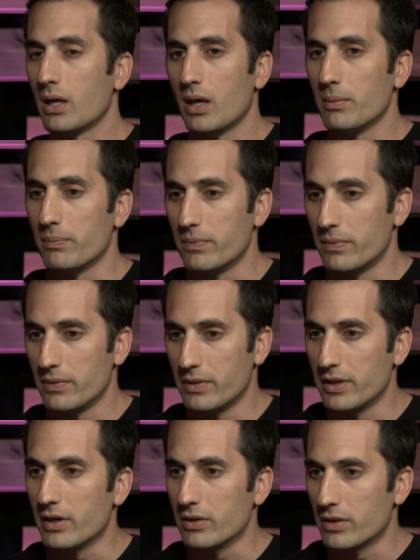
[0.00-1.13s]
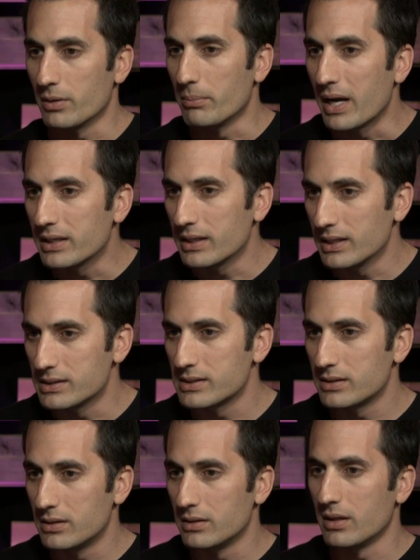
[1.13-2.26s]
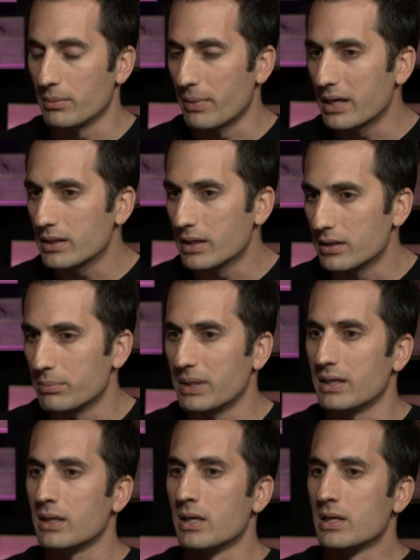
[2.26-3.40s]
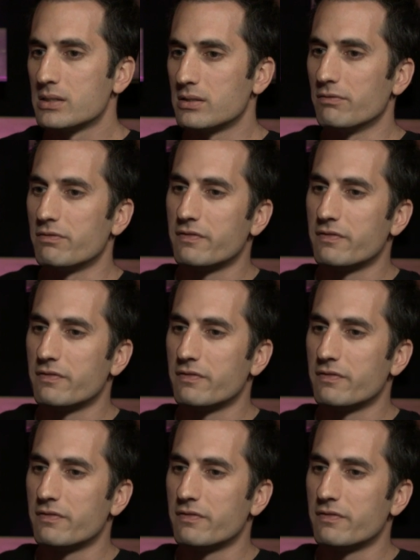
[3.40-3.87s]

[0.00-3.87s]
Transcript: um, there there might needs there might need to be some